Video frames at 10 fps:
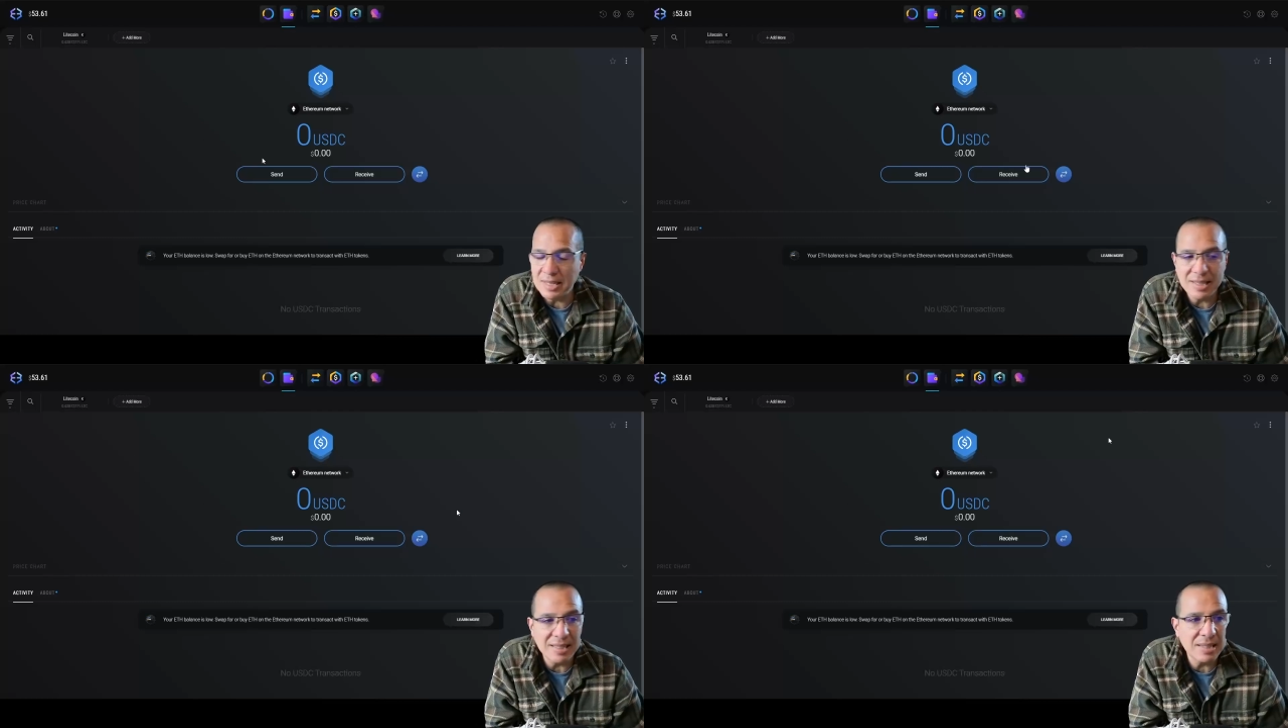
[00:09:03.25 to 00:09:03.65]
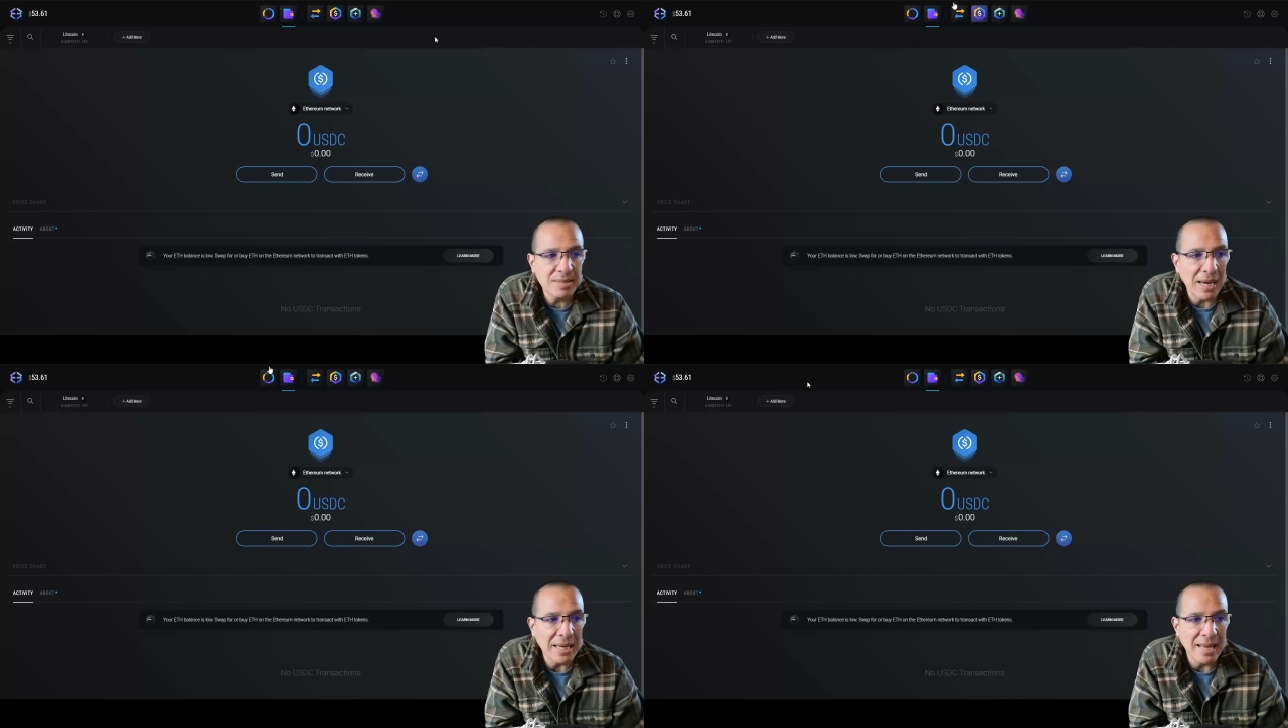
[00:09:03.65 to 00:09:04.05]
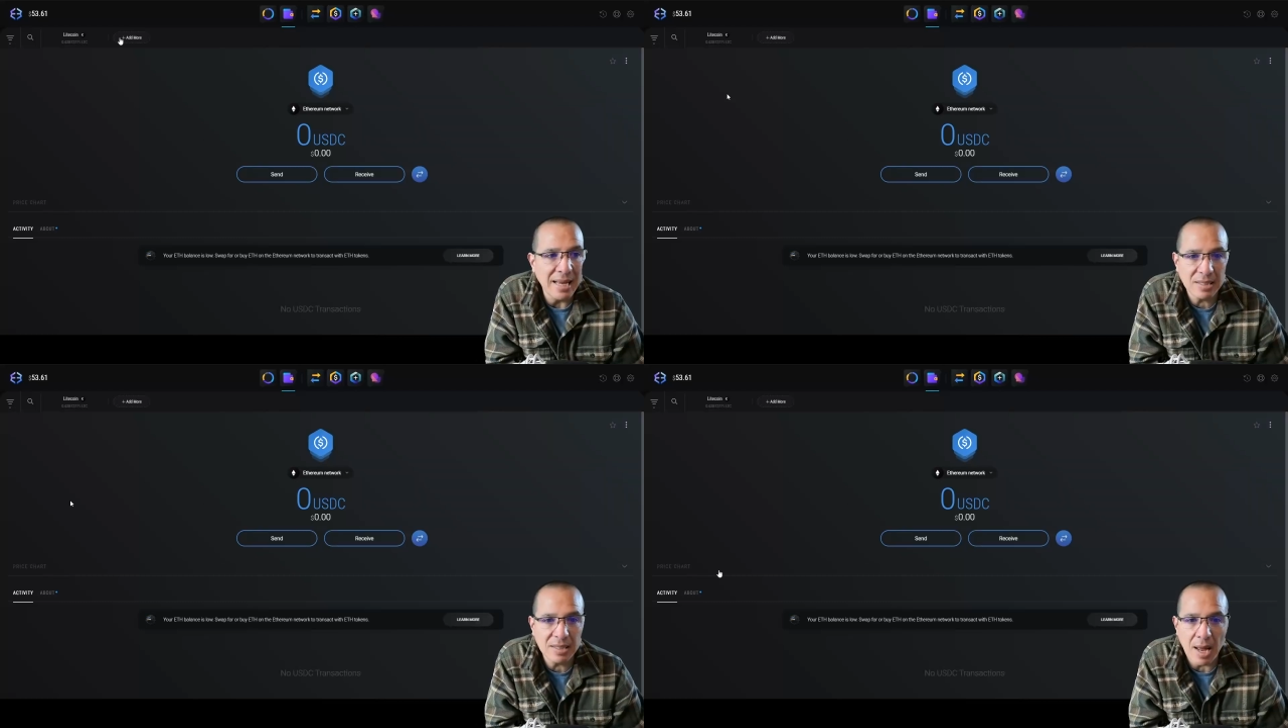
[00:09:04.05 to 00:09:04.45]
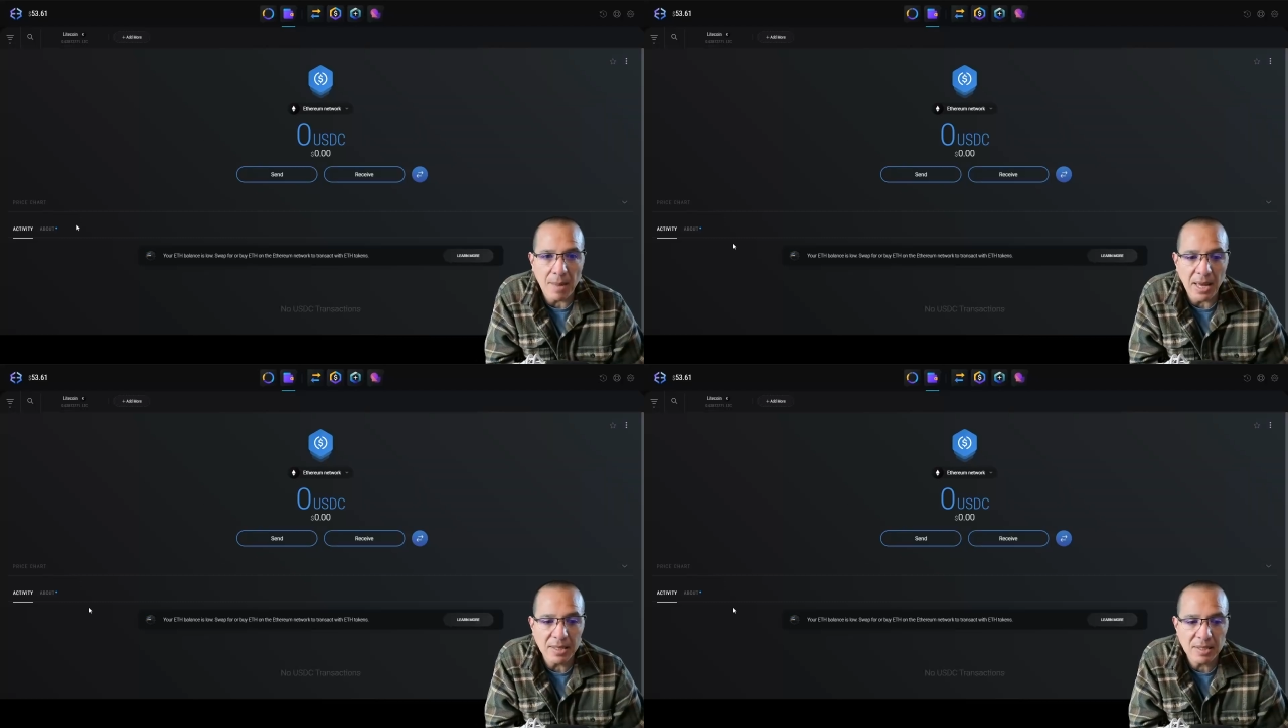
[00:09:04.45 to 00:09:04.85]
This is my desktop
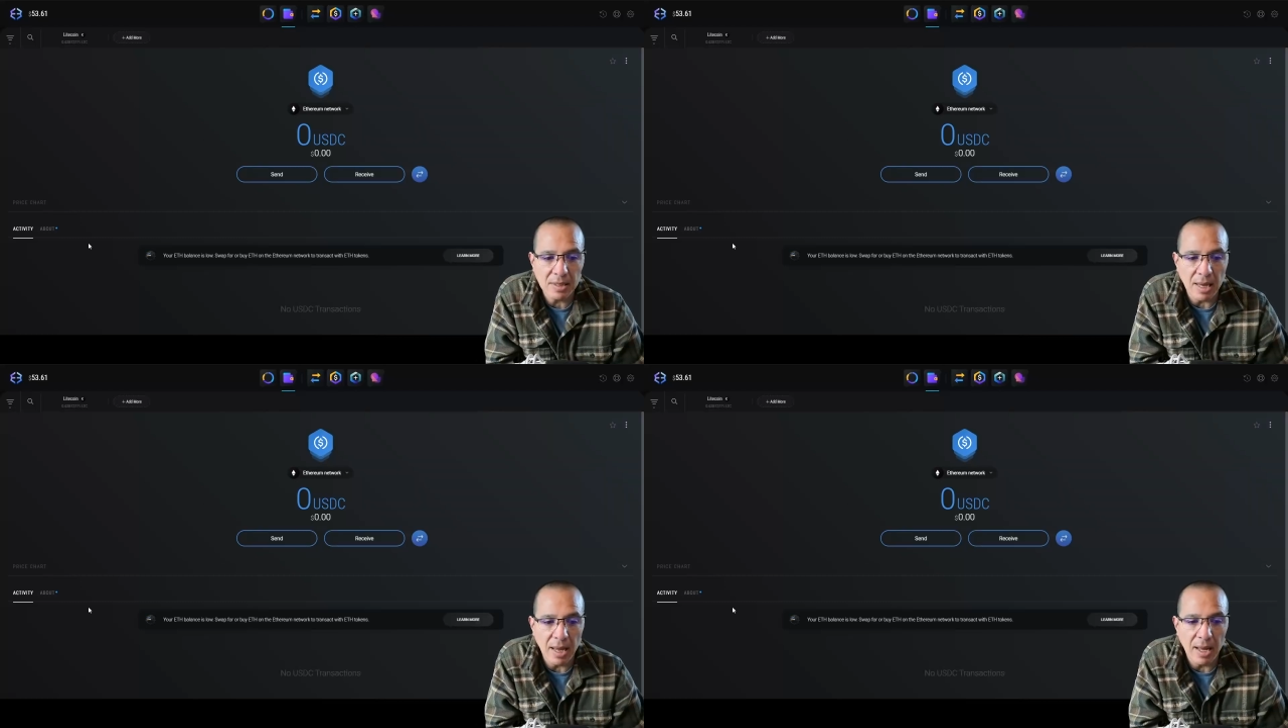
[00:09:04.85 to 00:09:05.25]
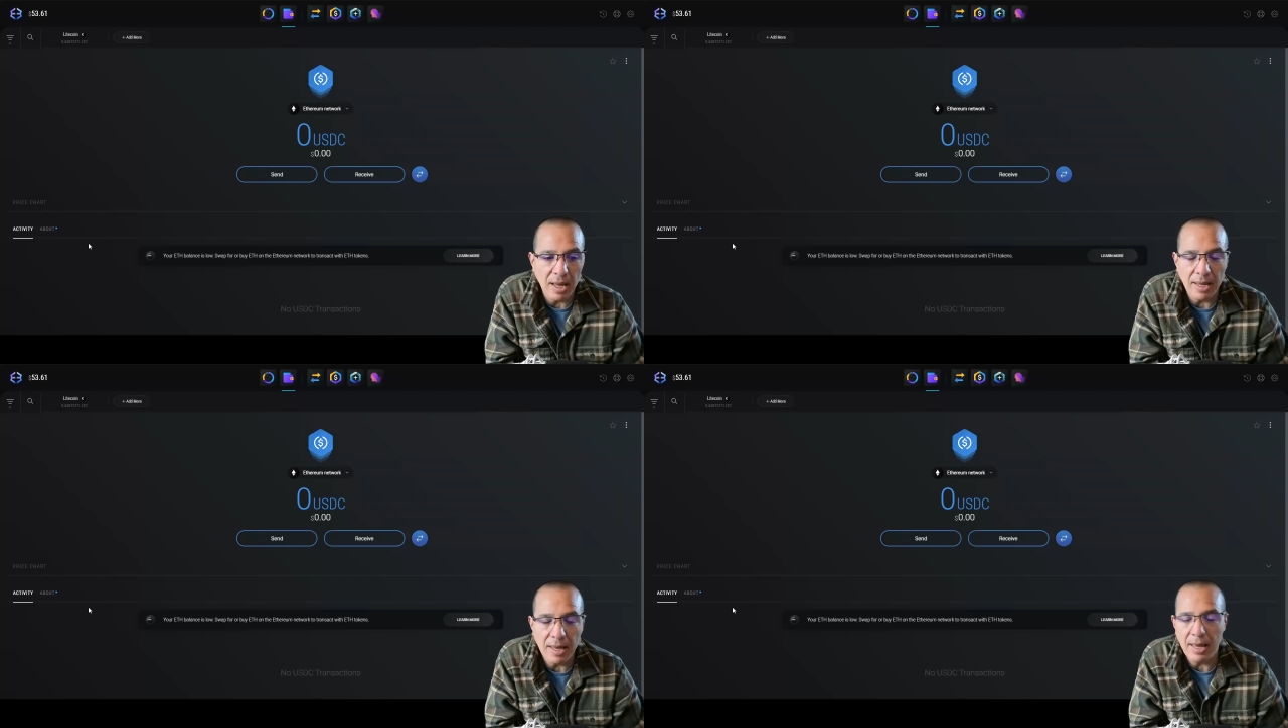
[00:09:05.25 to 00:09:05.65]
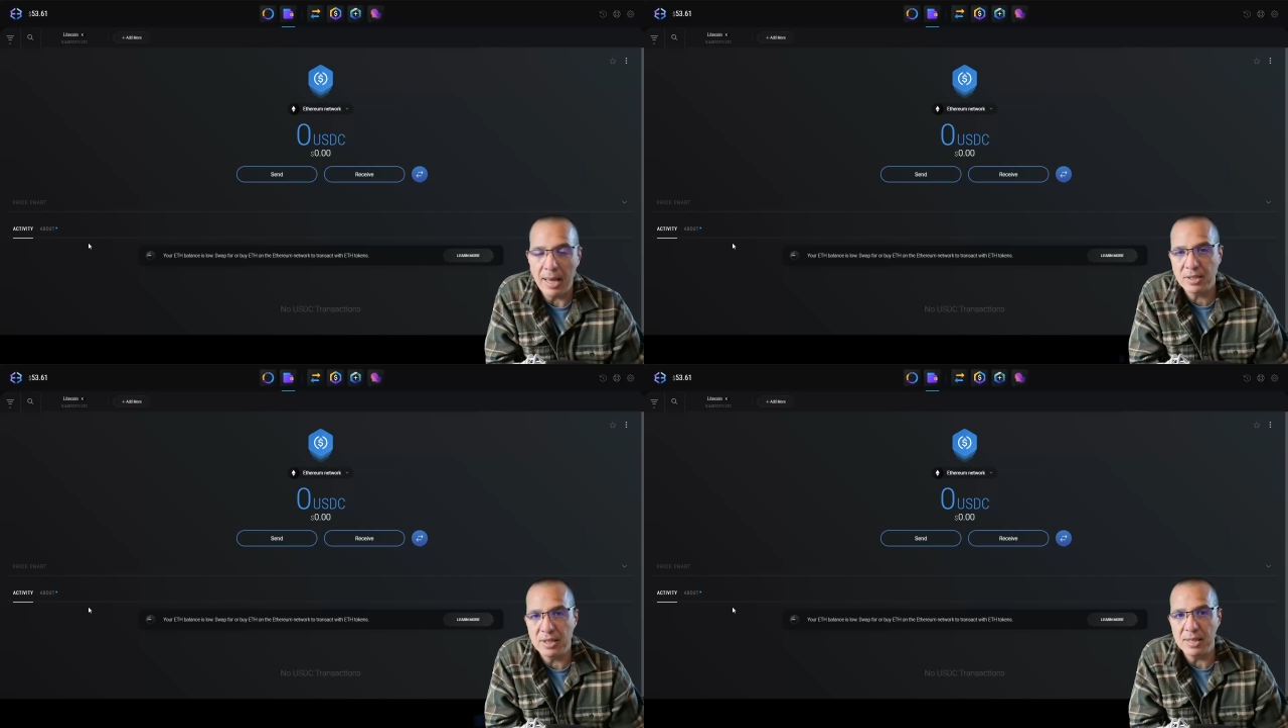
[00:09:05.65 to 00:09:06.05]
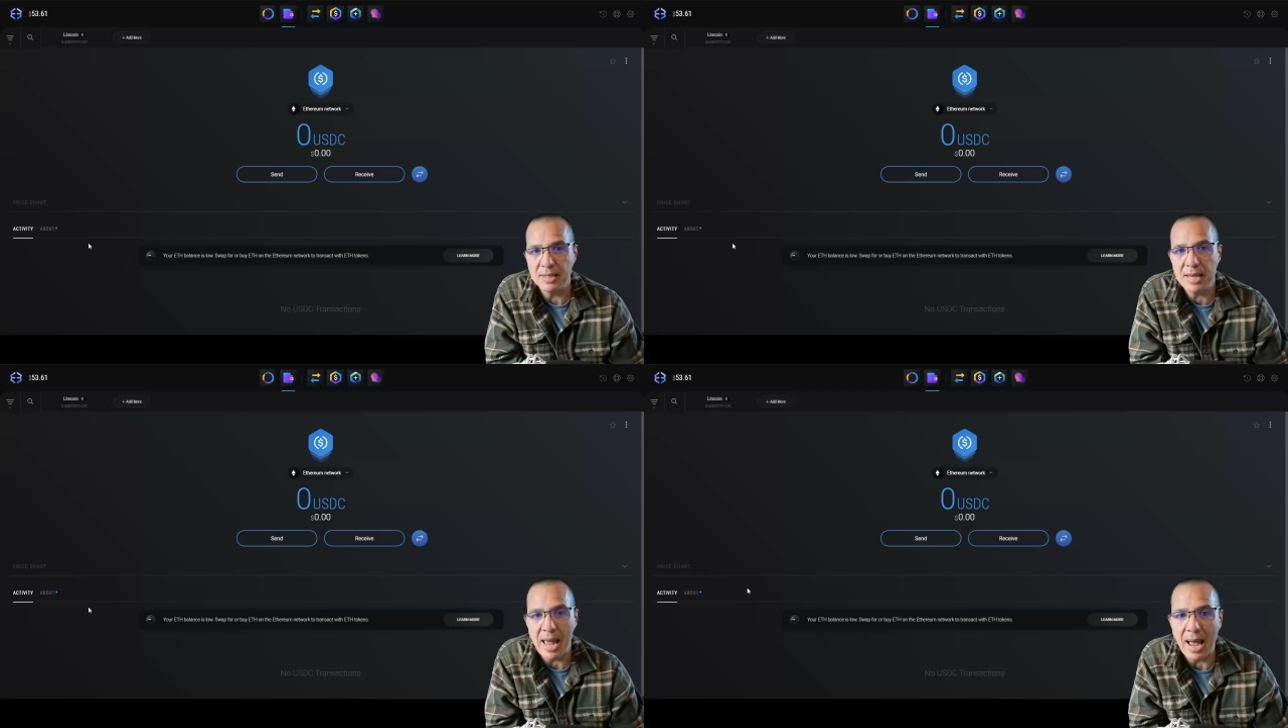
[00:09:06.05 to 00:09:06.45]
Exodus
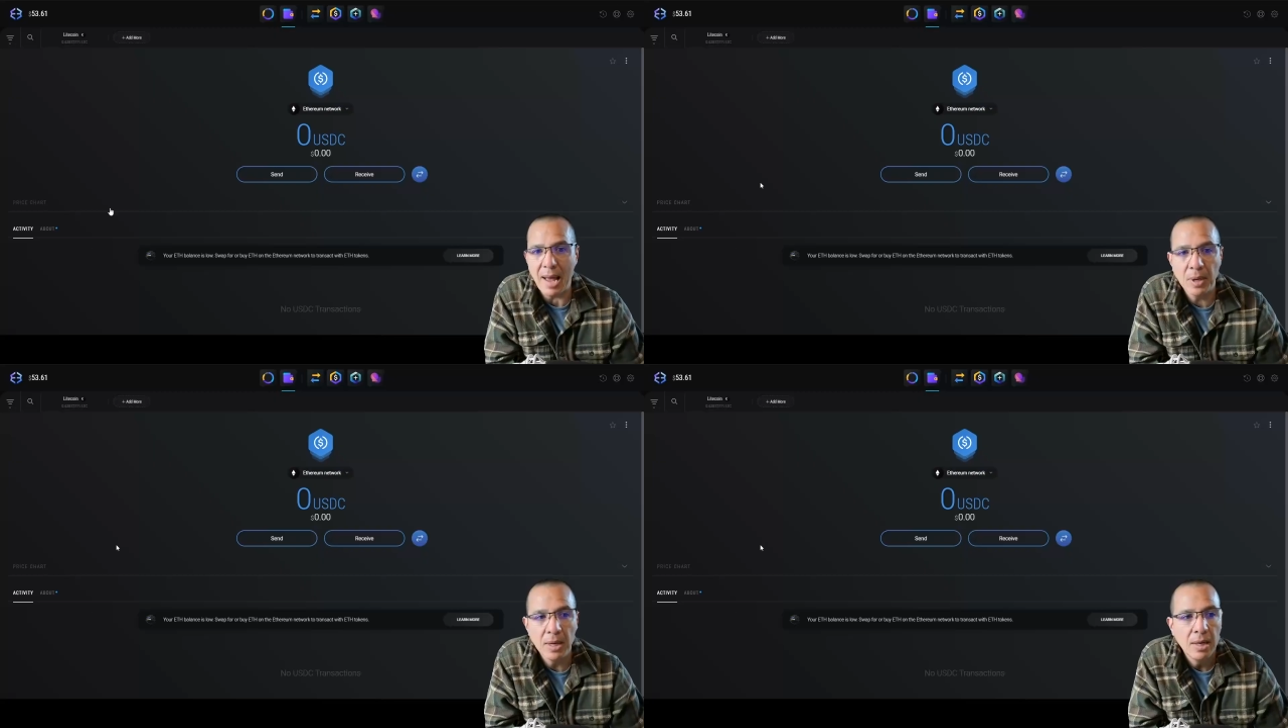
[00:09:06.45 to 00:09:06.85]
app,